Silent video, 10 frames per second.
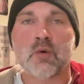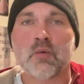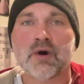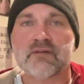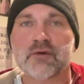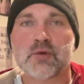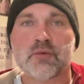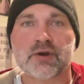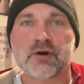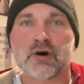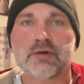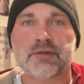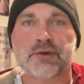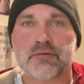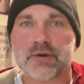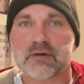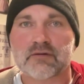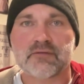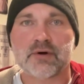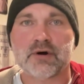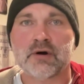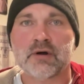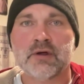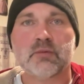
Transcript: whatever you want to call the Creator of all,